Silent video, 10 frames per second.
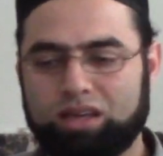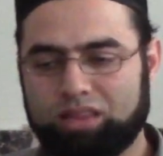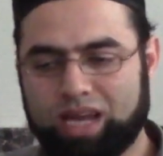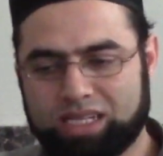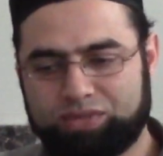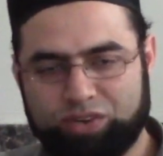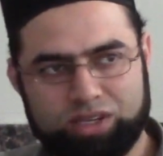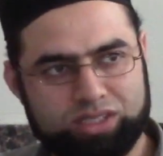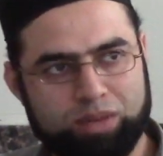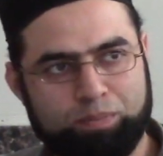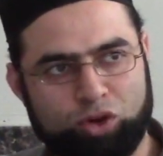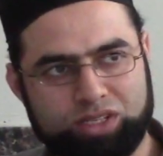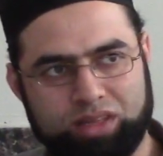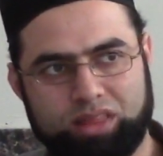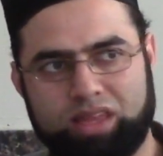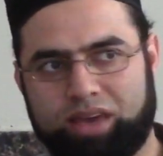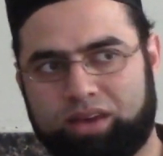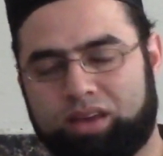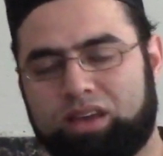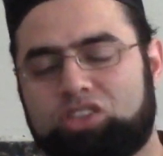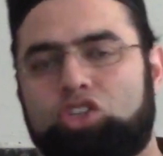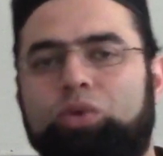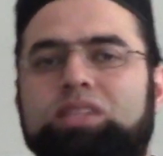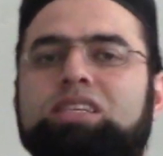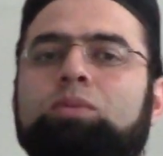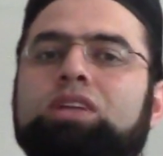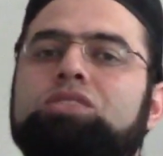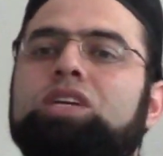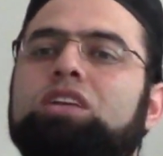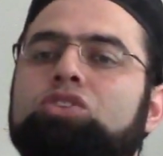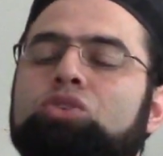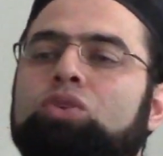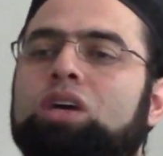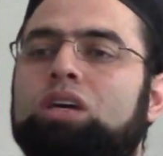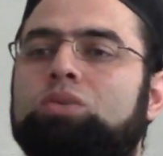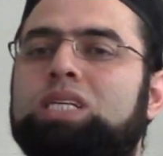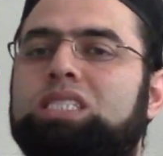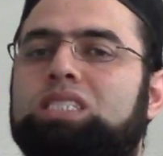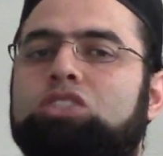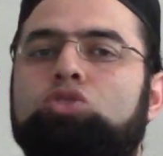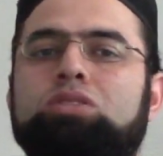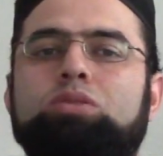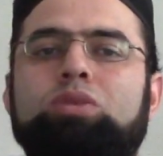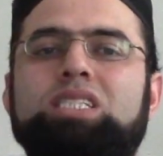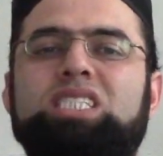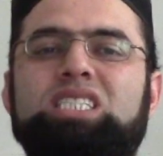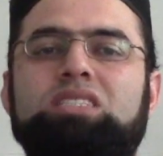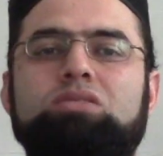That's first important thing. So when someone is reading to you, wasjud, was.